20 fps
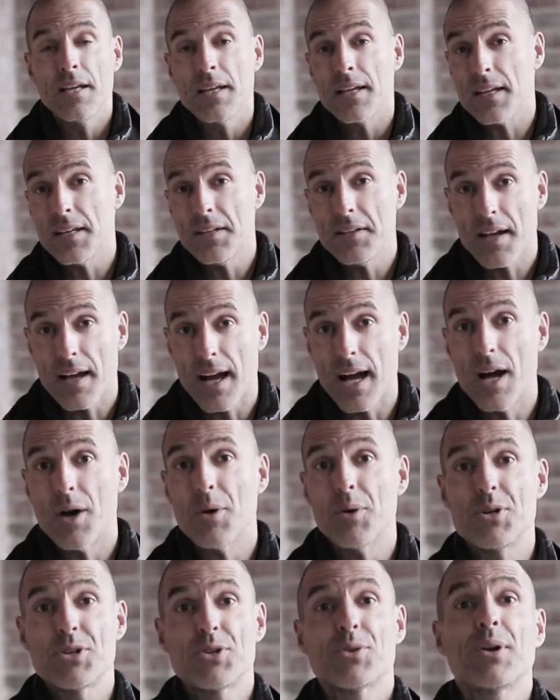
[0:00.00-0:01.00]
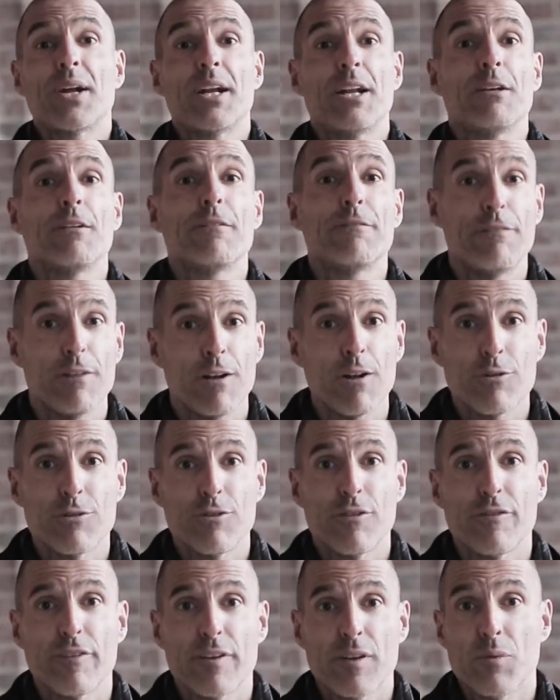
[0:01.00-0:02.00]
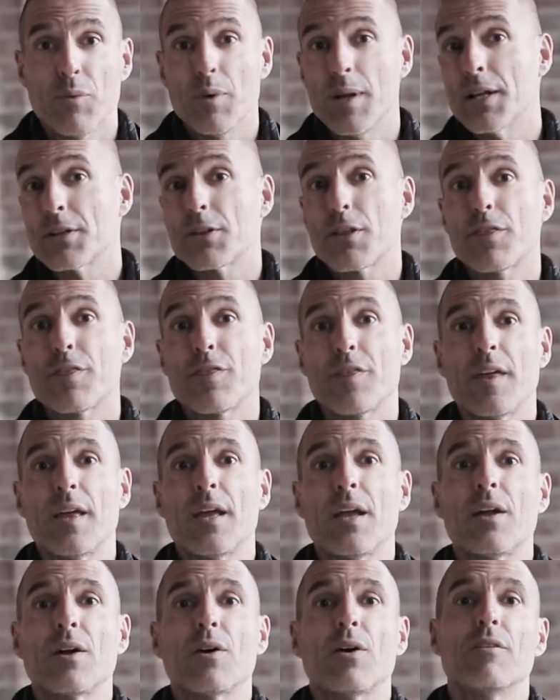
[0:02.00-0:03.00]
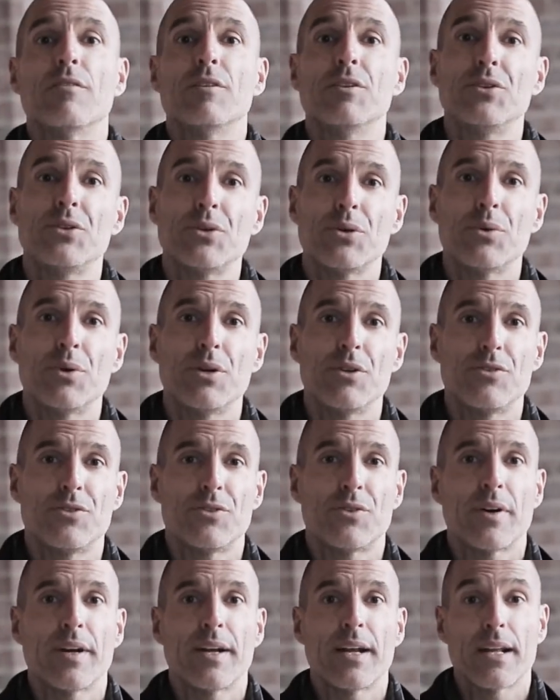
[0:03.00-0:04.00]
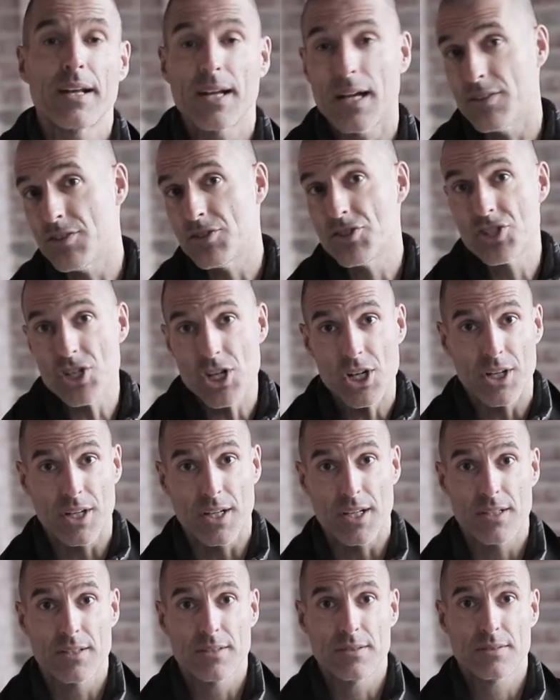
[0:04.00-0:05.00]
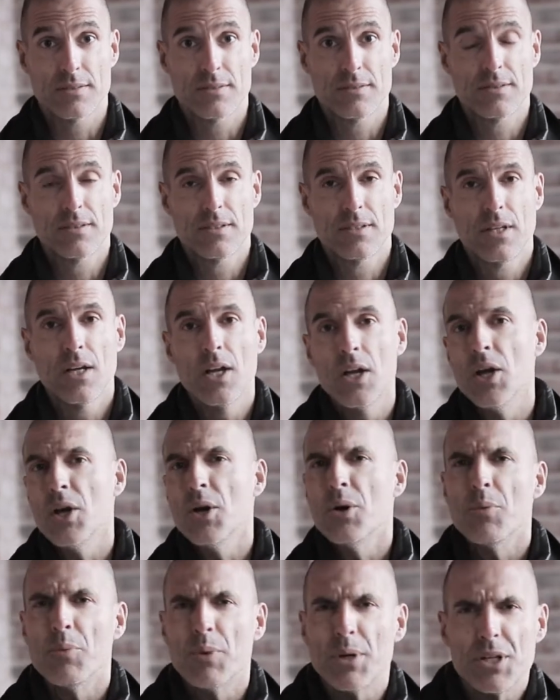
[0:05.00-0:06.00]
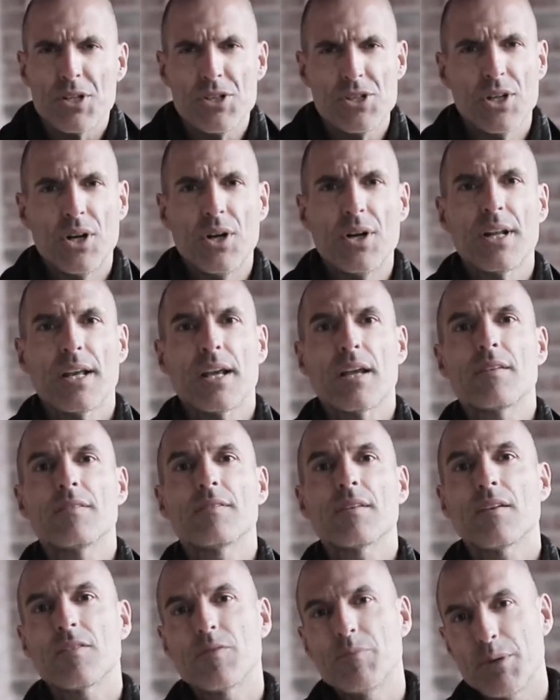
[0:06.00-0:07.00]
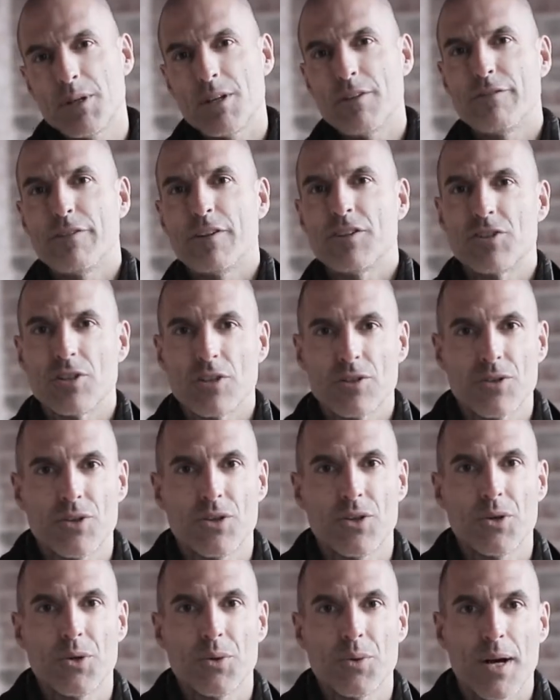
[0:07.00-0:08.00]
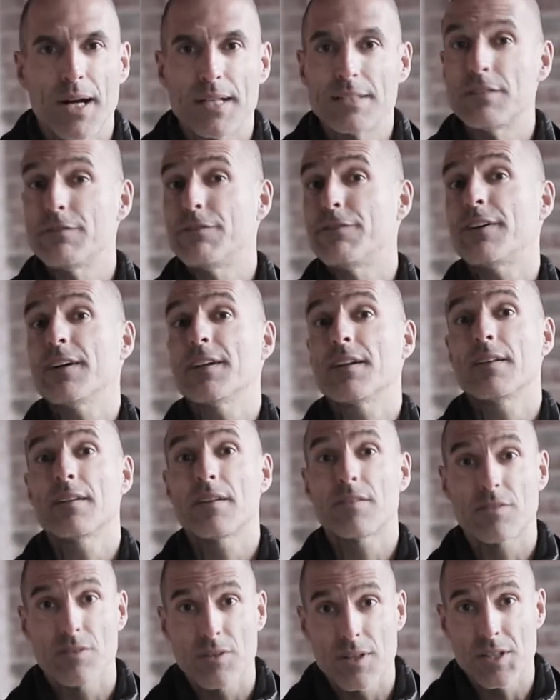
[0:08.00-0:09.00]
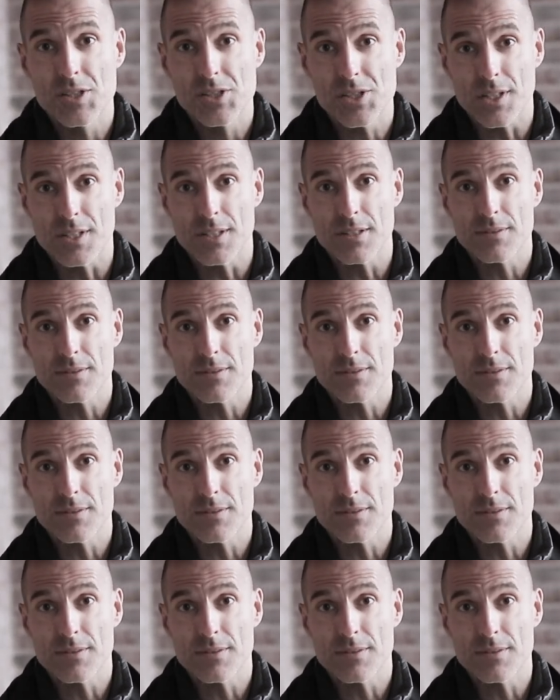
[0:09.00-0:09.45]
In our training philosophy, we like to think of endurance training as a journey, where the journey is as beneficial to you as the final destination.